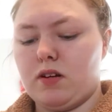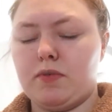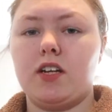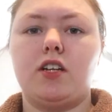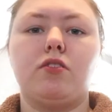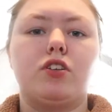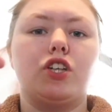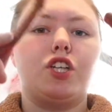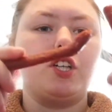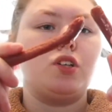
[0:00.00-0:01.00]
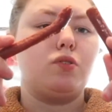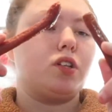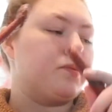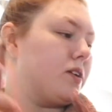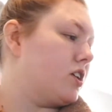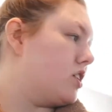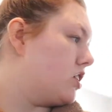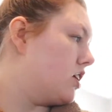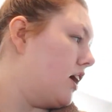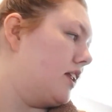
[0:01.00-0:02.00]
I'm going to do two, so I'm going to
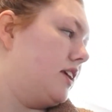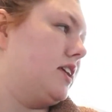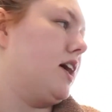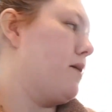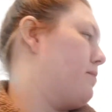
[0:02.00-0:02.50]
cut these up